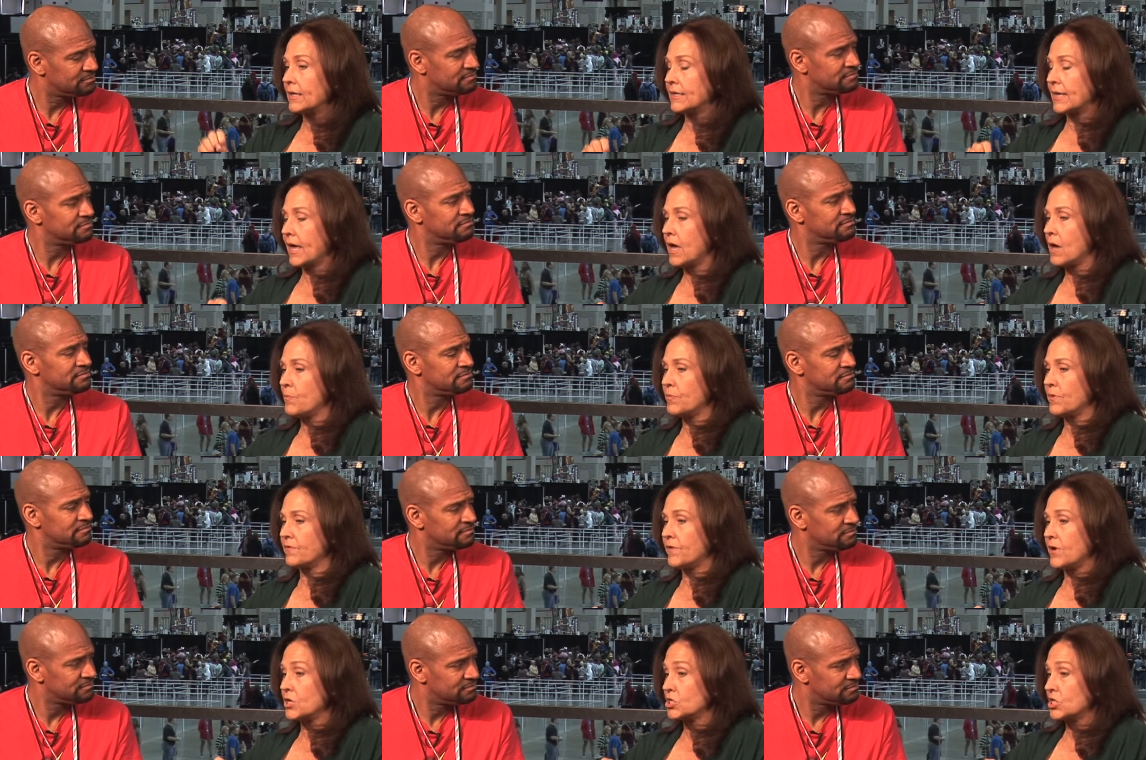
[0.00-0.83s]
Speaker 1: and to help the
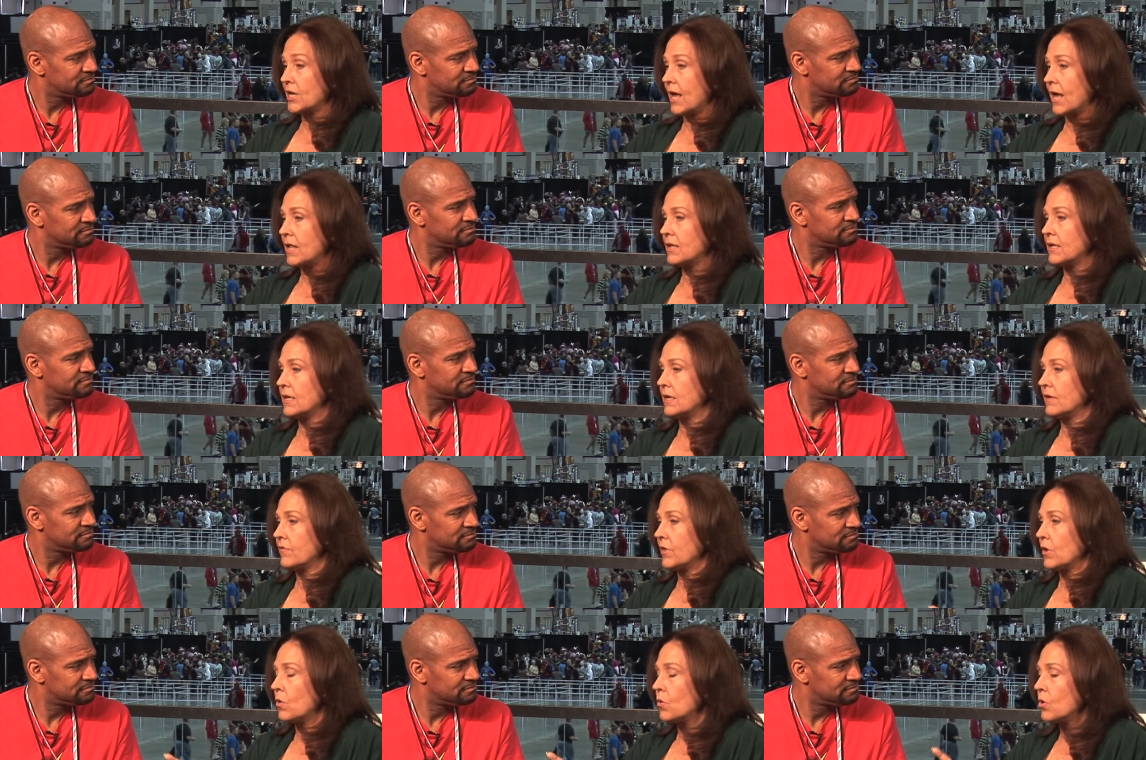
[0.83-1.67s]
functionality
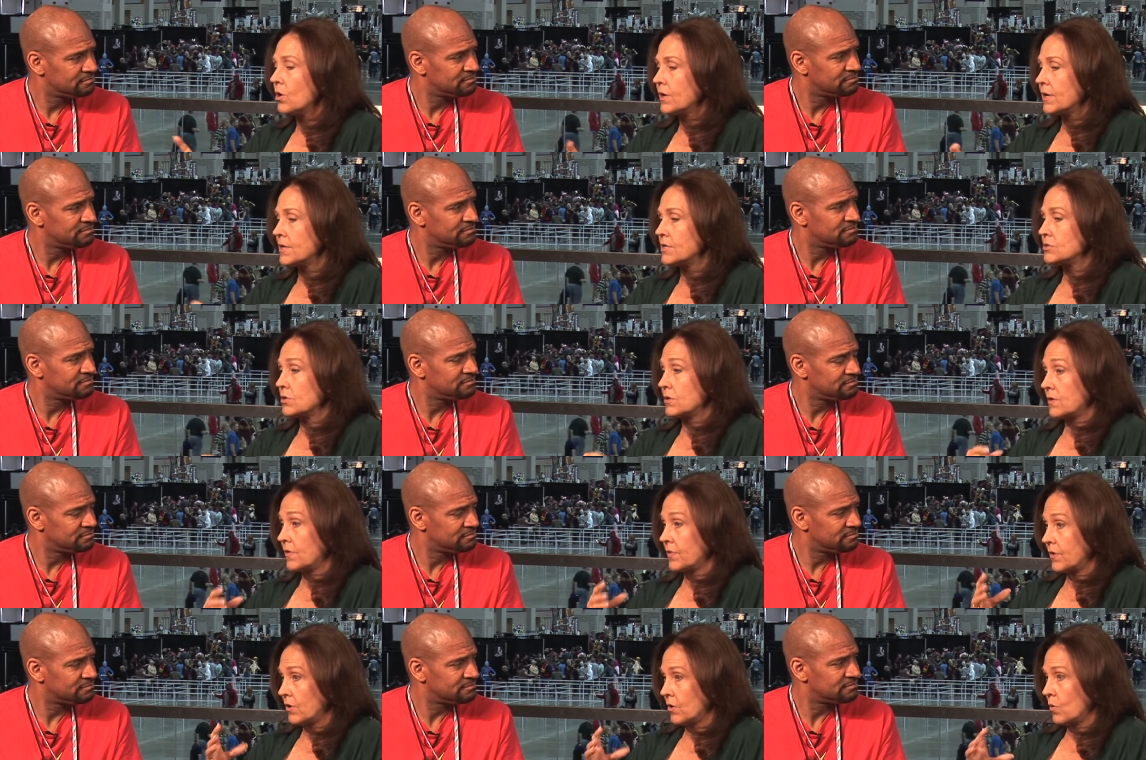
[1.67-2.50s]
of the organ so
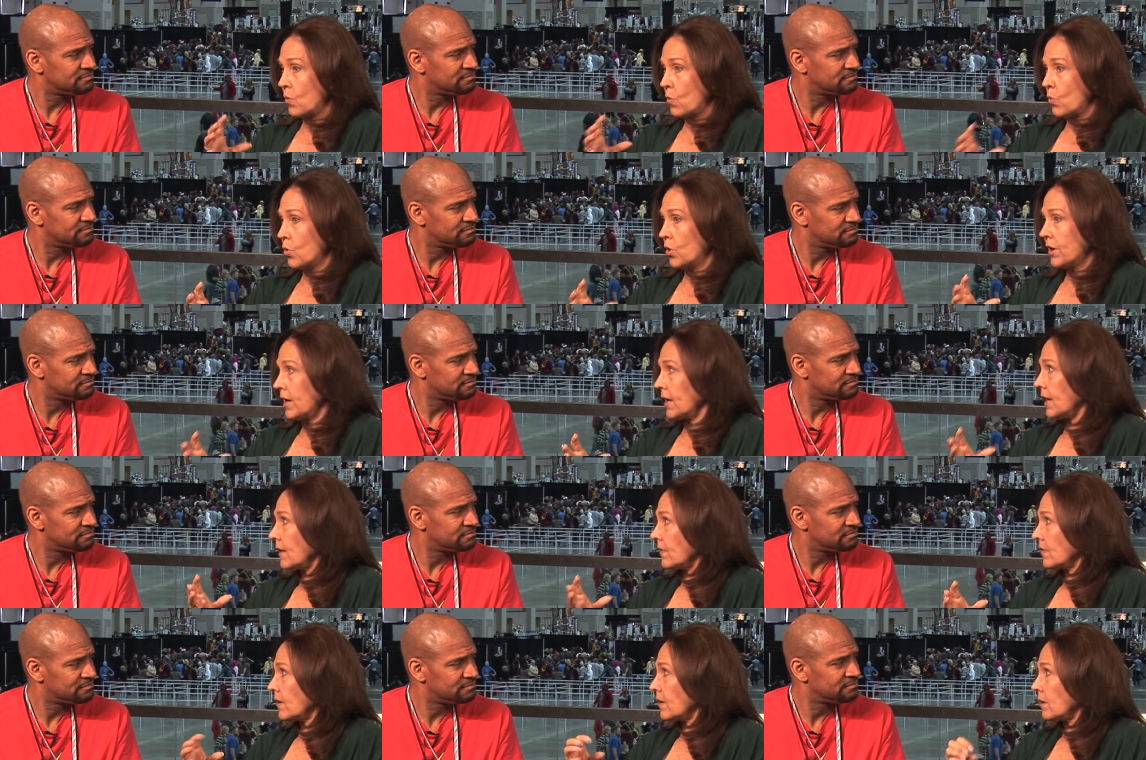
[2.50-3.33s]
that they're
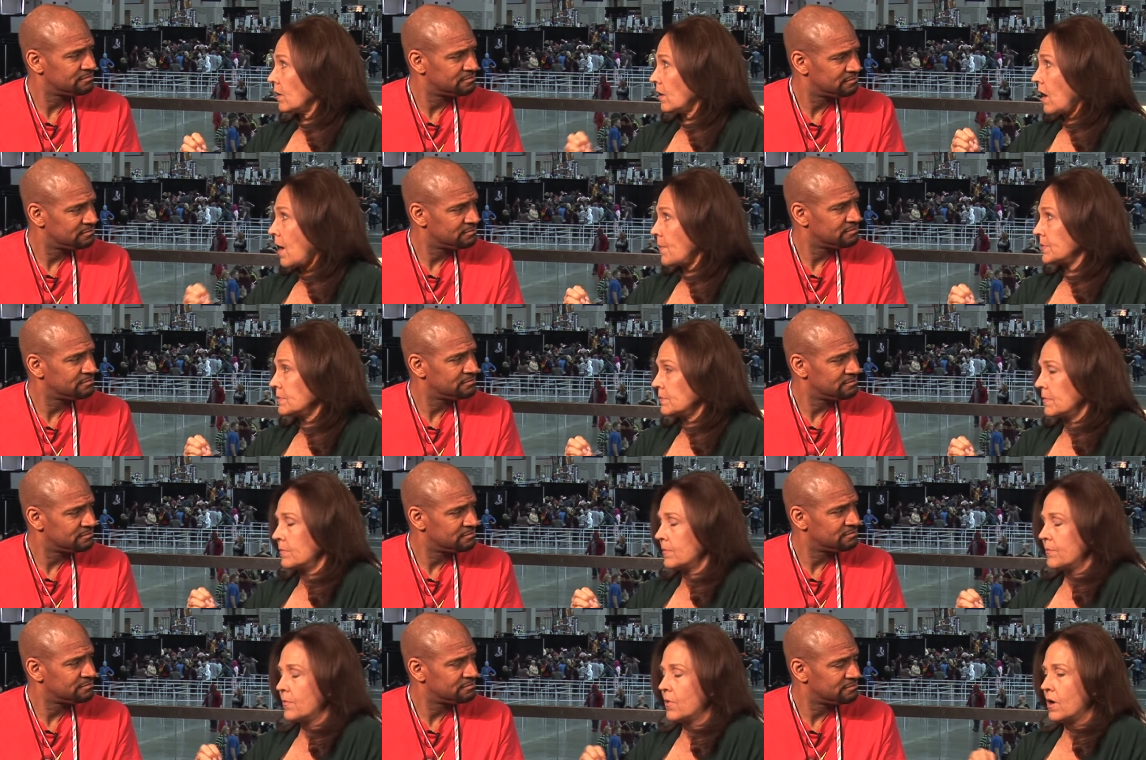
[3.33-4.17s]
working at their
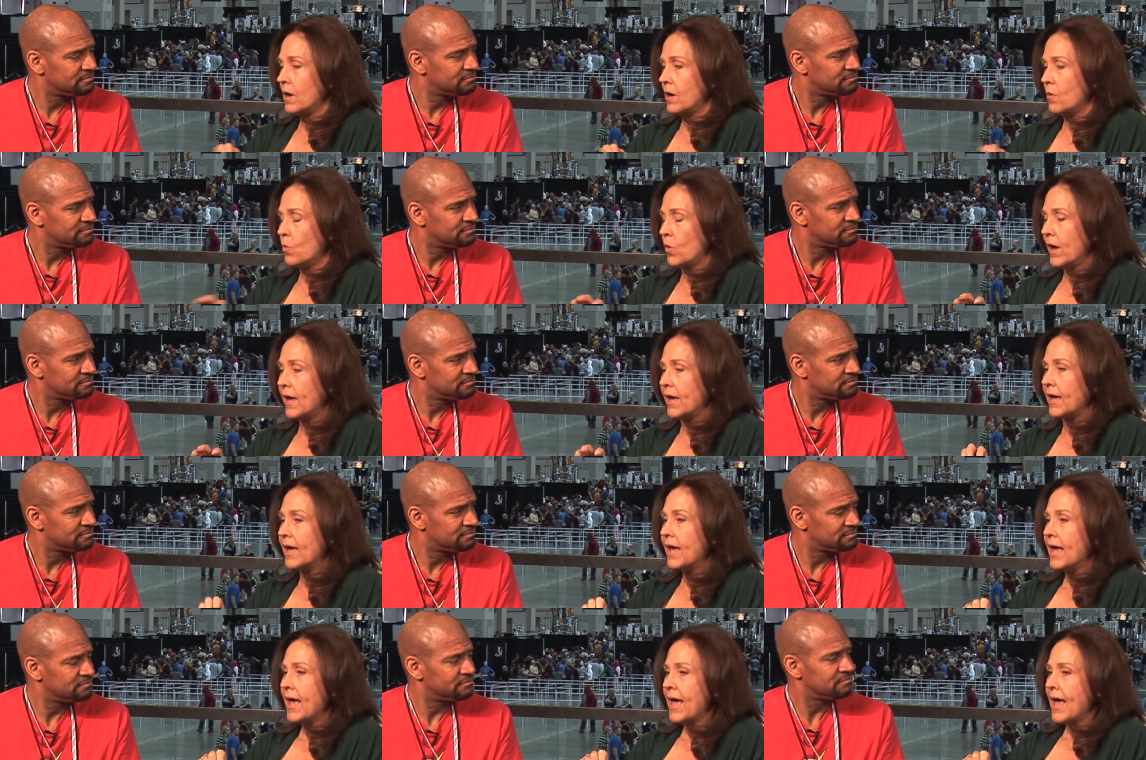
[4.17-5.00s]
optimum uh, way.
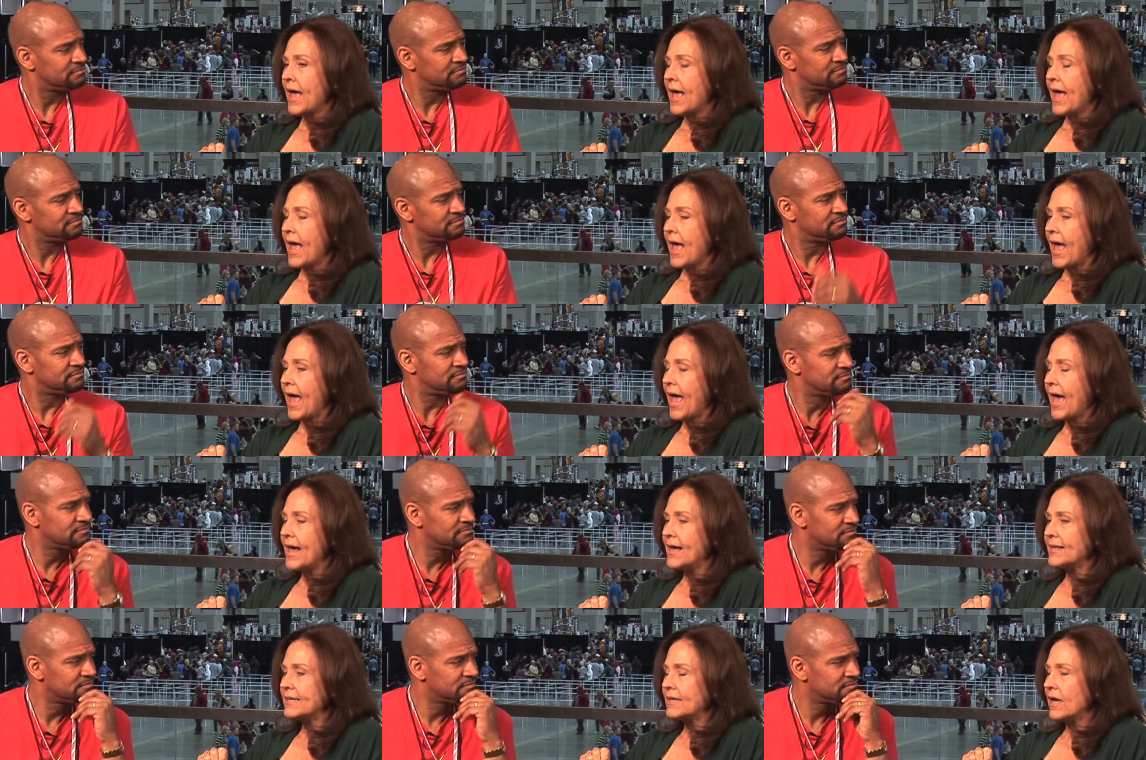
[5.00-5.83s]

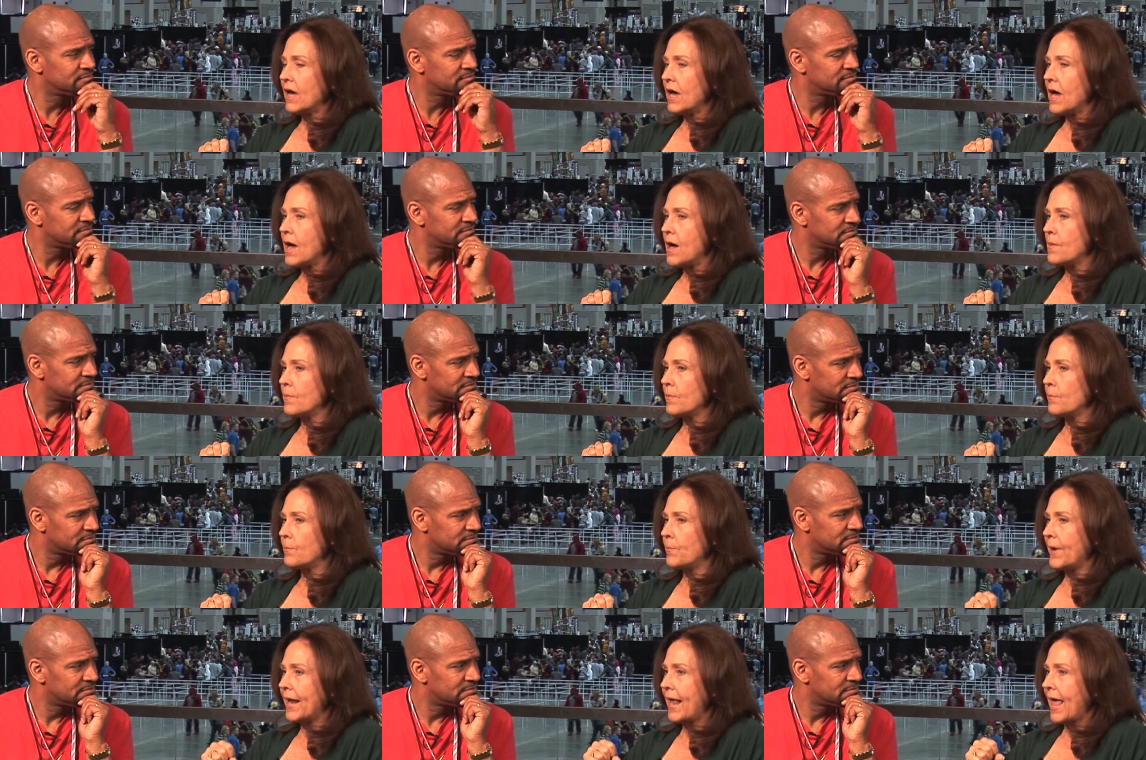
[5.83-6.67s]
And, um, but